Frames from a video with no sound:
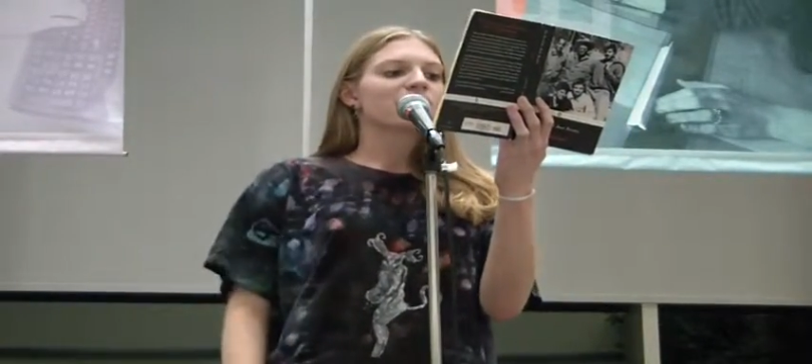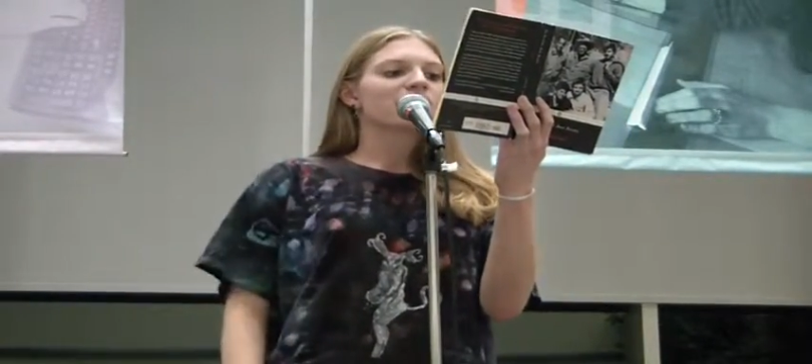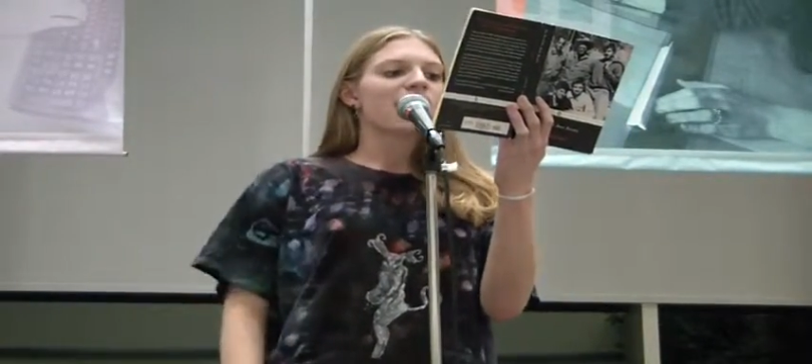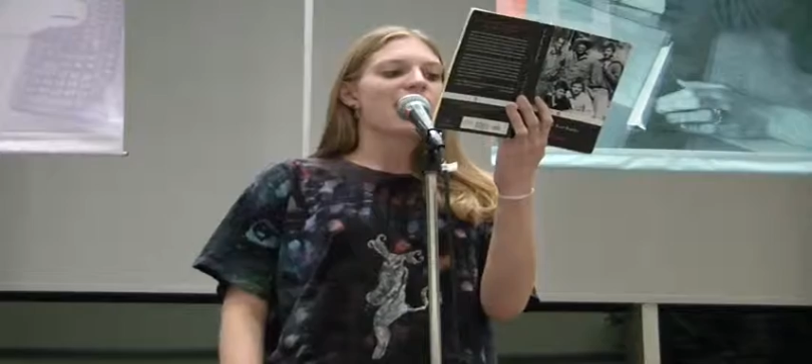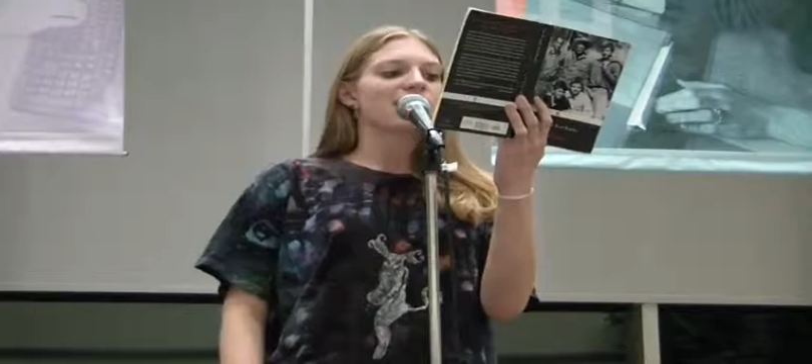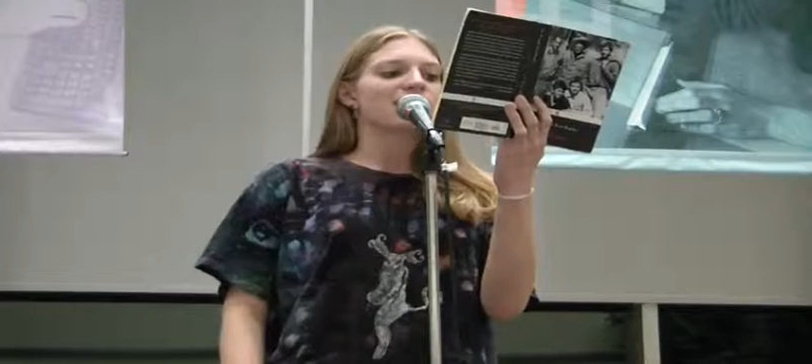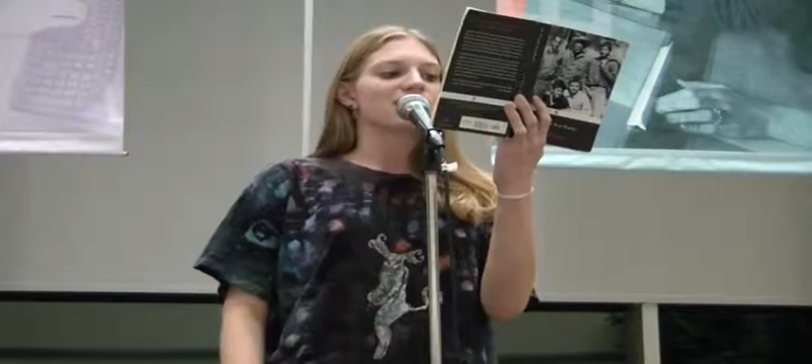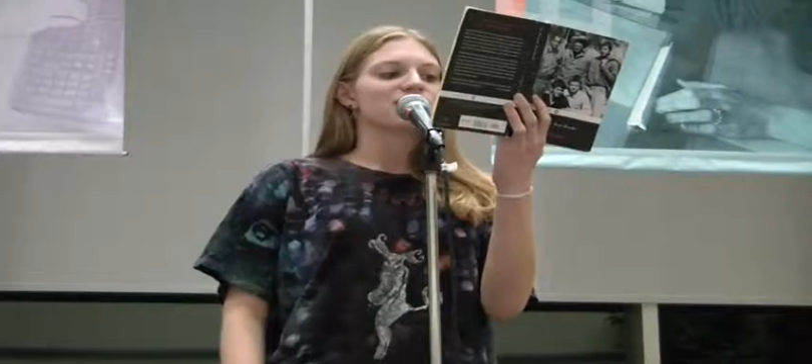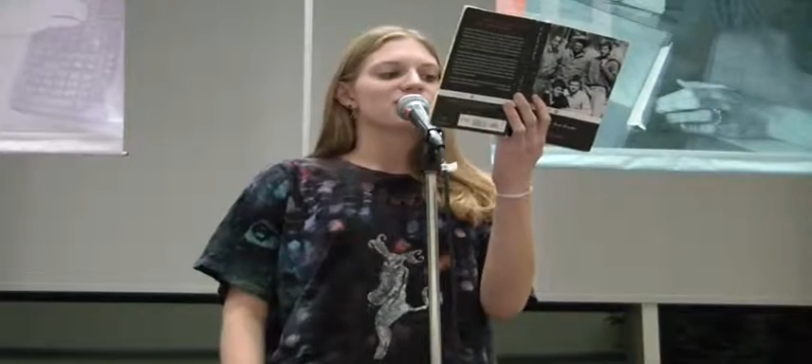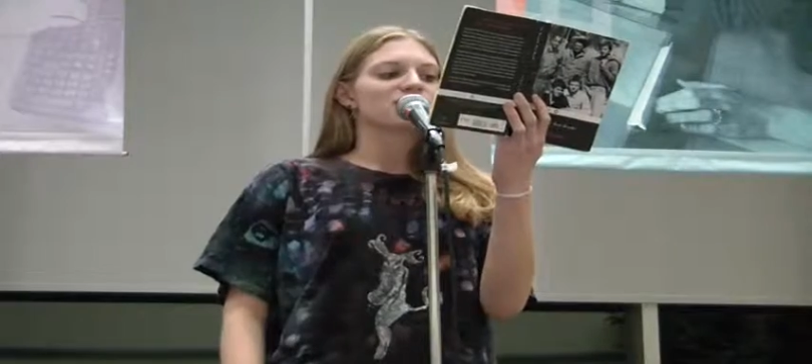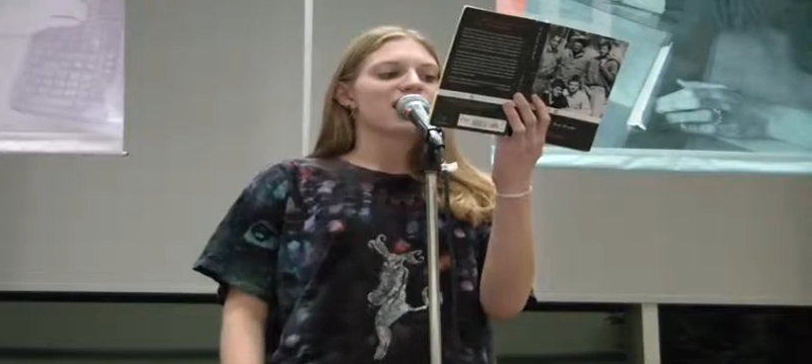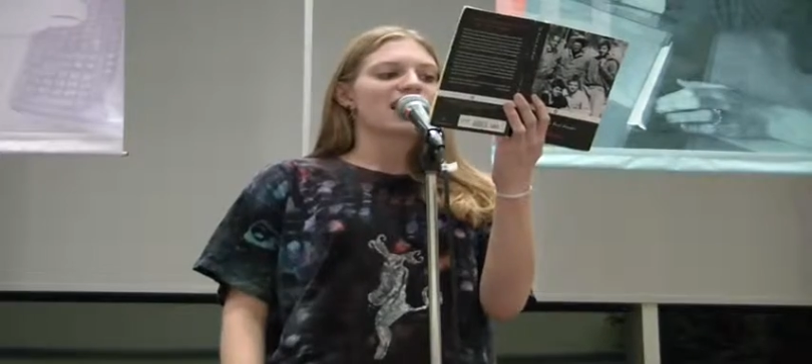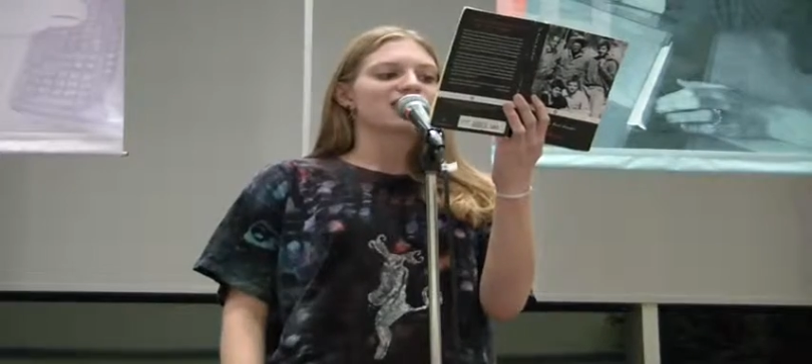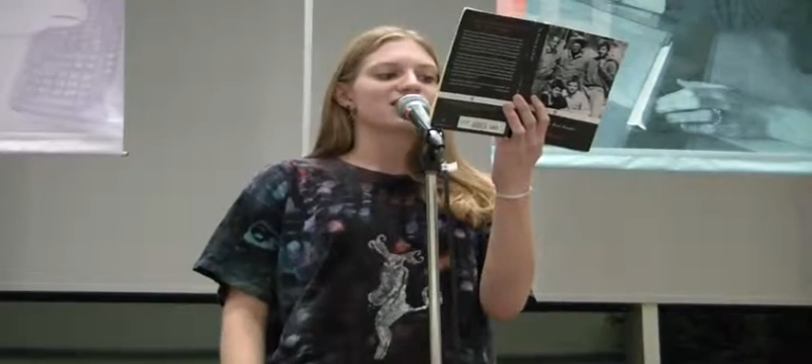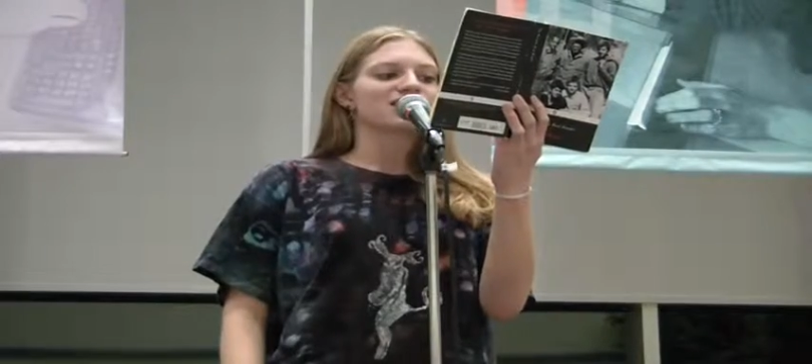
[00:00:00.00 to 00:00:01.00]
Kali
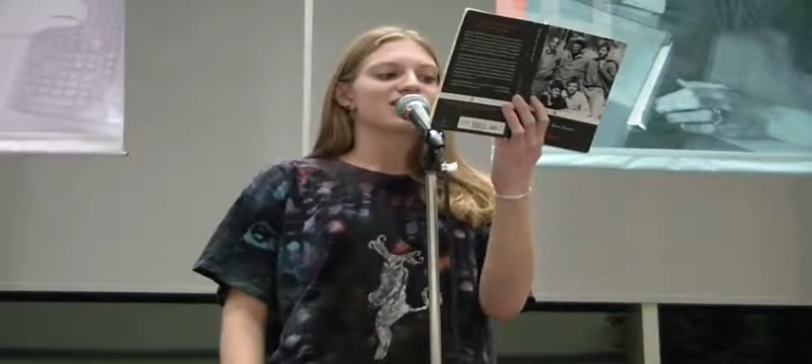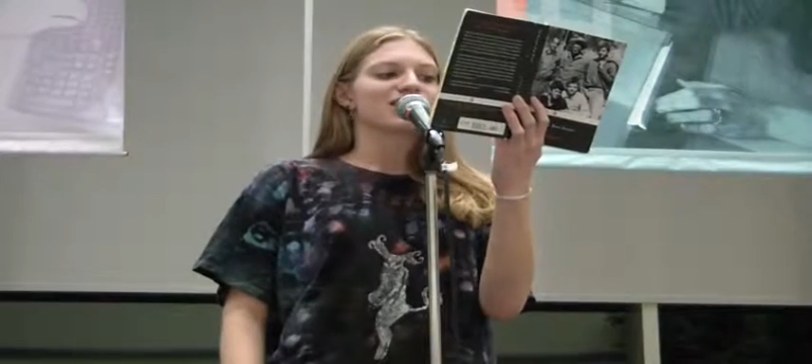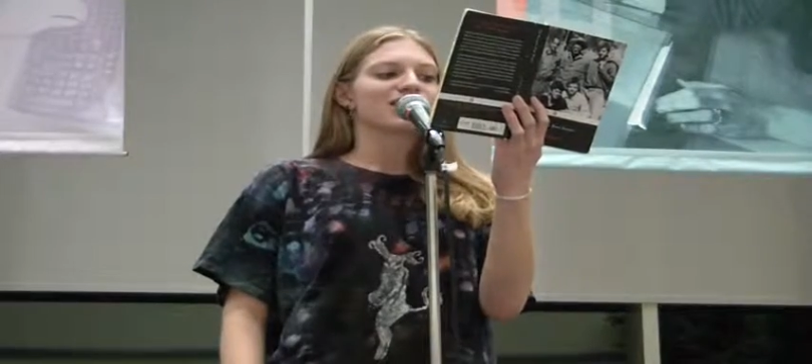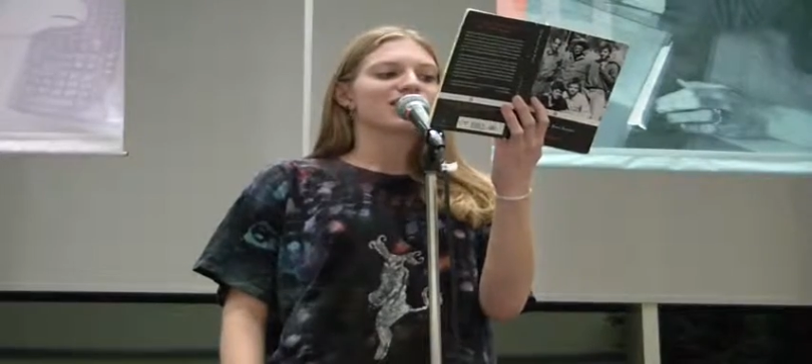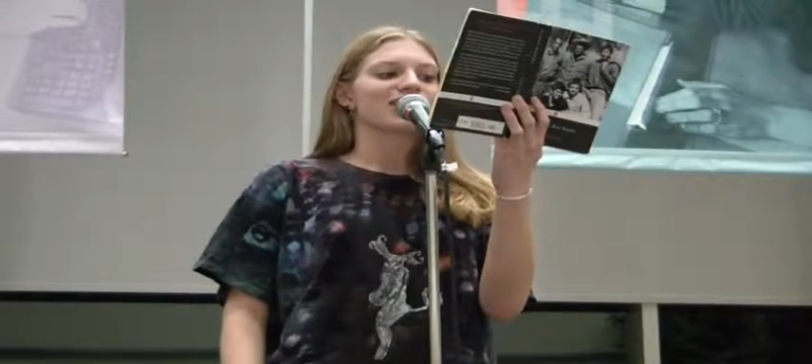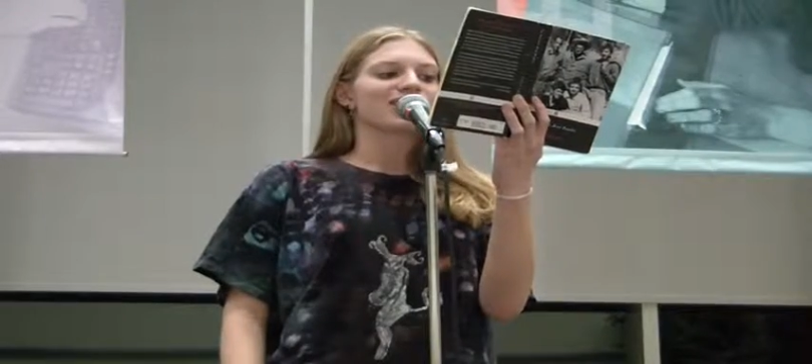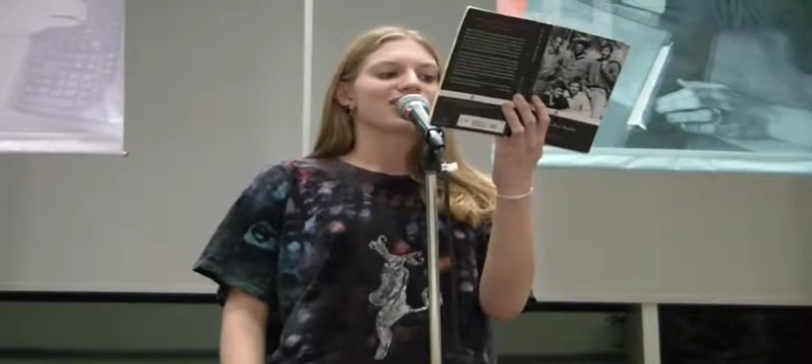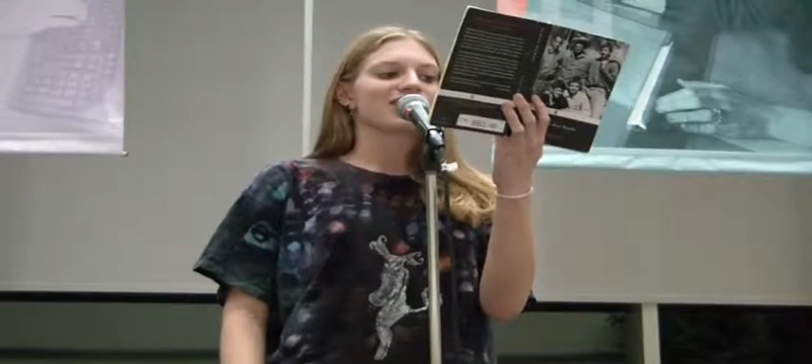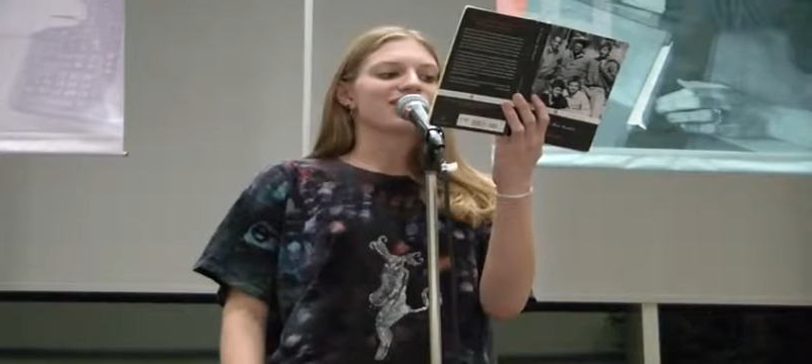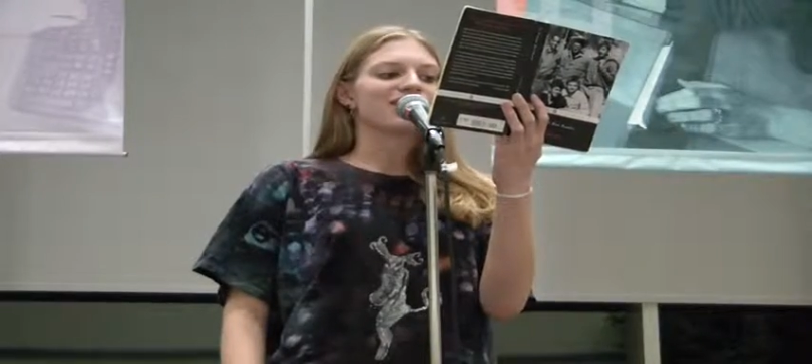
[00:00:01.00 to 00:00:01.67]
Shakti.